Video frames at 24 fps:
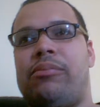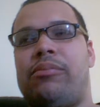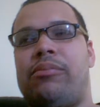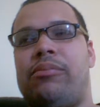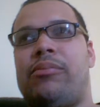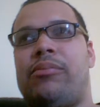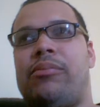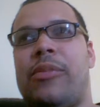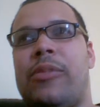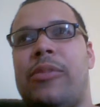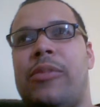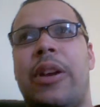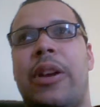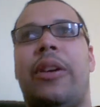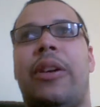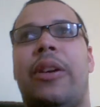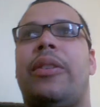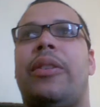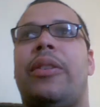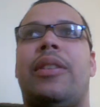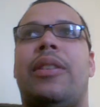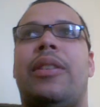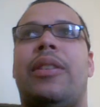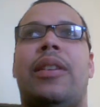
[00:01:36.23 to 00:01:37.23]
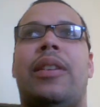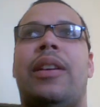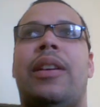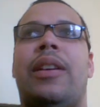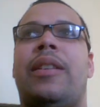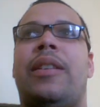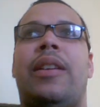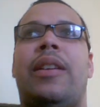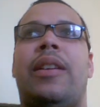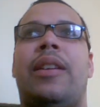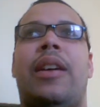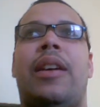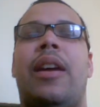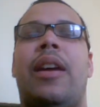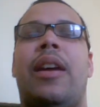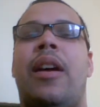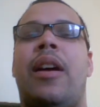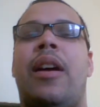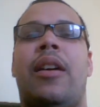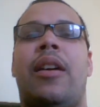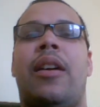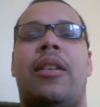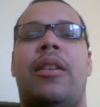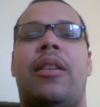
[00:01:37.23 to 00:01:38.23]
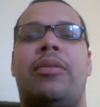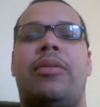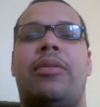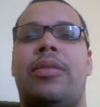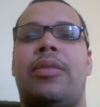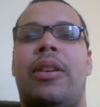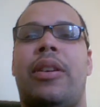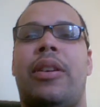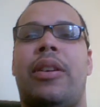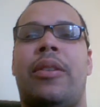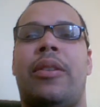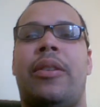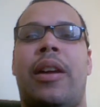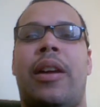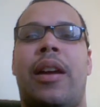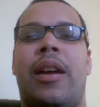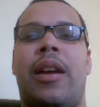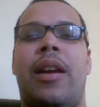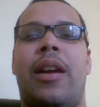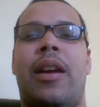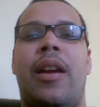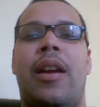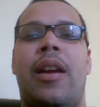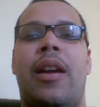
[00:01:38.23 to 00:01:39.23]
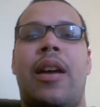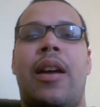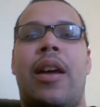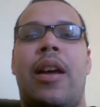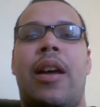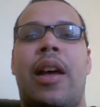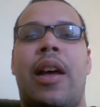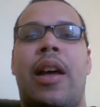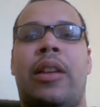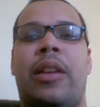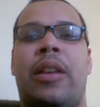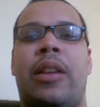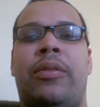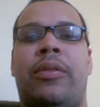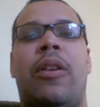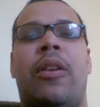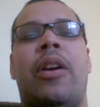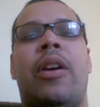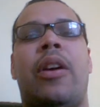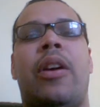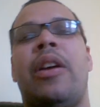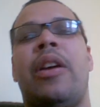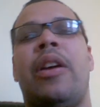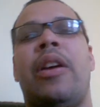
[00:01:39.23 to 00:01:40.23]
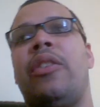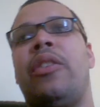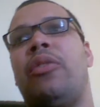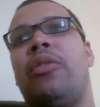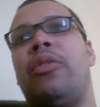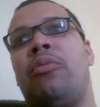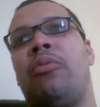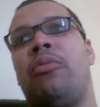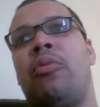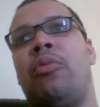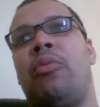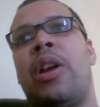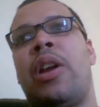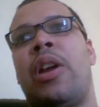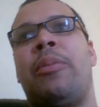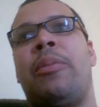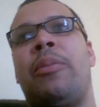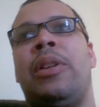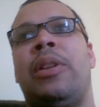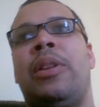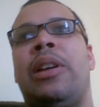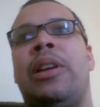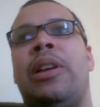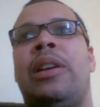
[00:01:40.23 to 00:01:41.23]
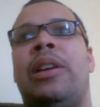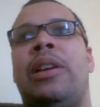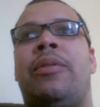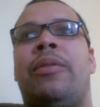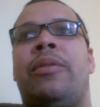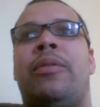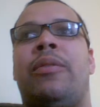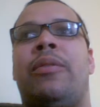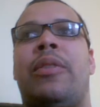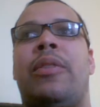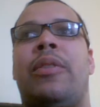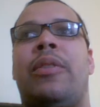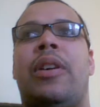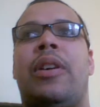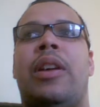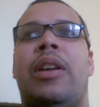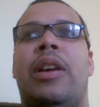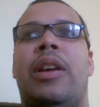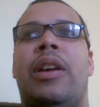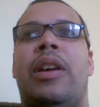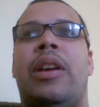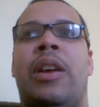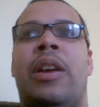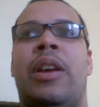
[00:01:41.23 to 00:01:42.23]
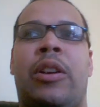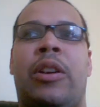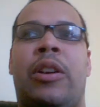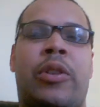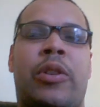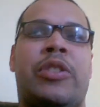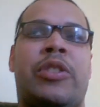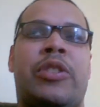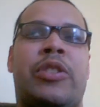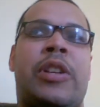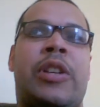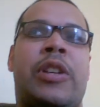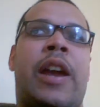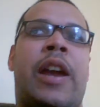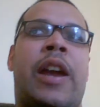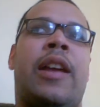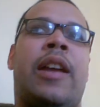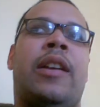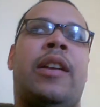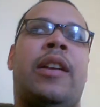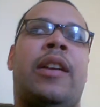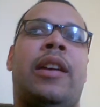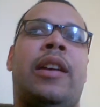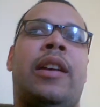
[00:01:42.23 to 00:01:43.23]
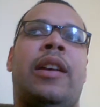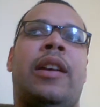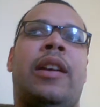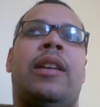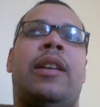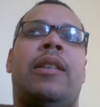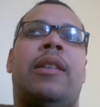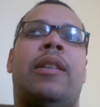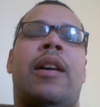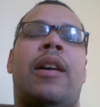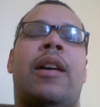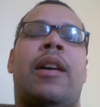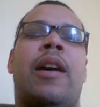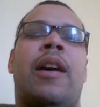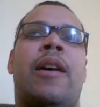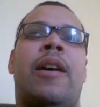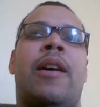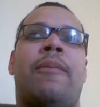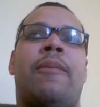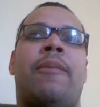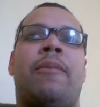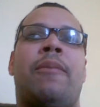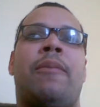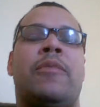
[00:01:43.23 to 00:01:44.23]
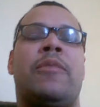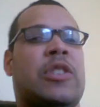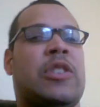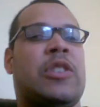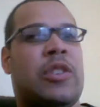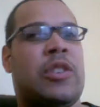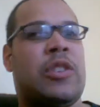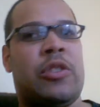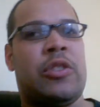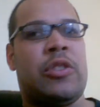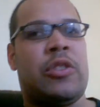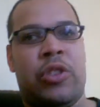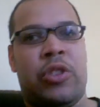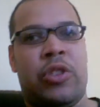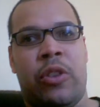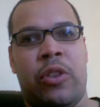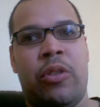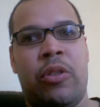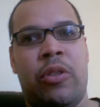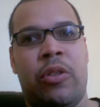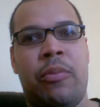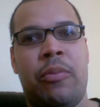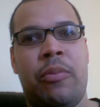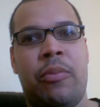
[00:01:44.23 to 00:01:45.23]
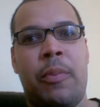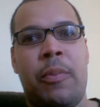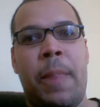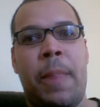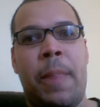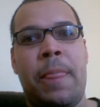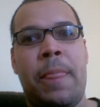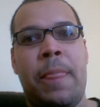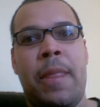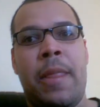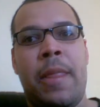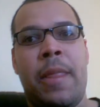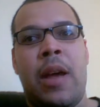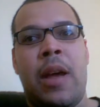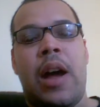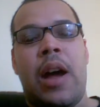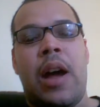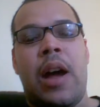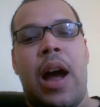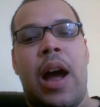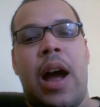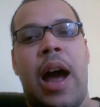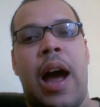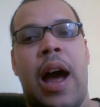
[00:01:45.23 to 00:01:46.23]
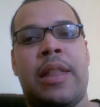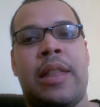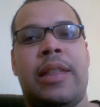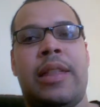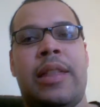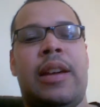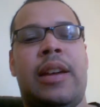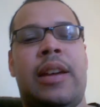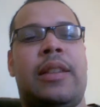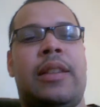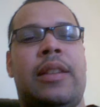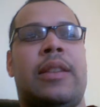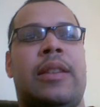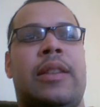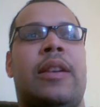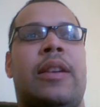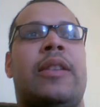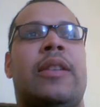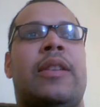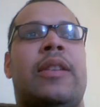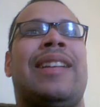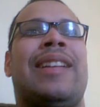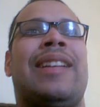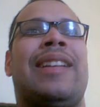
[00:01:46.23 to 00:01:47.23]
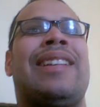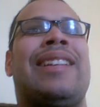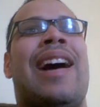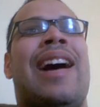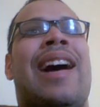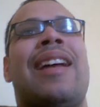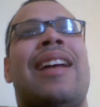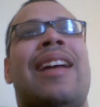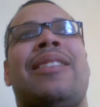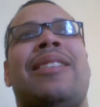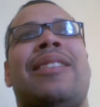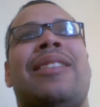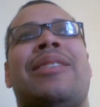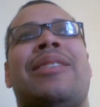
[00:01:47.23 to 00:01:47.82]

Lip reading: What else? Let's see. Okay. As far as what I believe in Christianity, just in general, I think that there's a lot of